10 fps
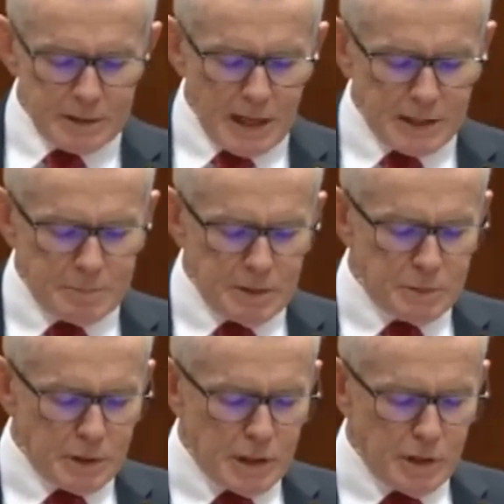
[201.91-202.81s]
Customers
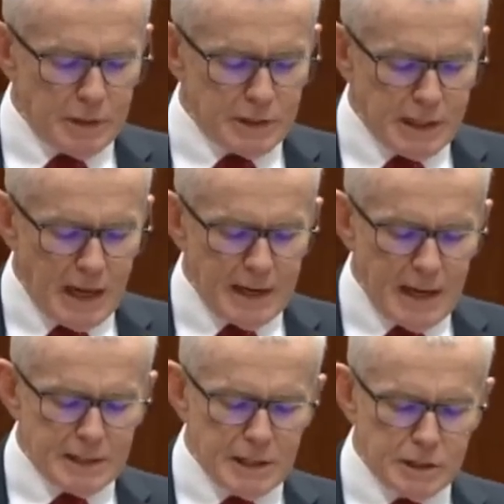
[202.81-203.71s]
were queuing to gain
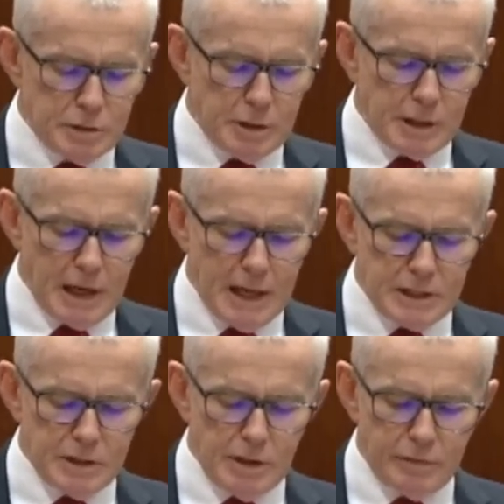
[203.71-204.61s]
access to a
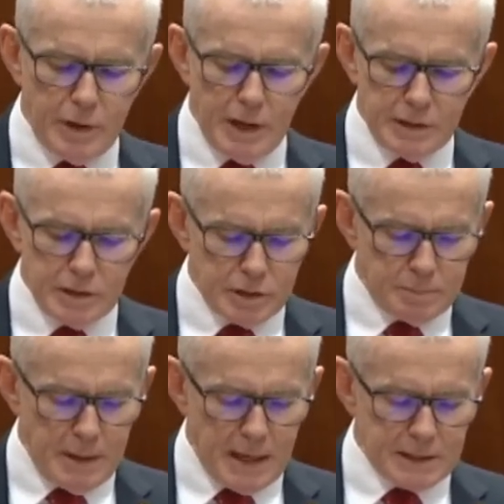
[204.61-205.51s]
collection of Renaissance
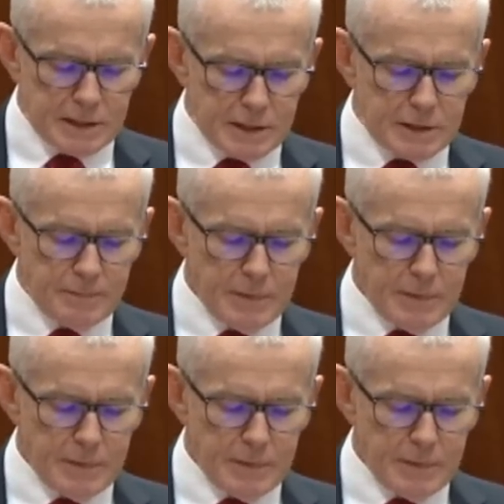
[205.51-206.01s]
masters,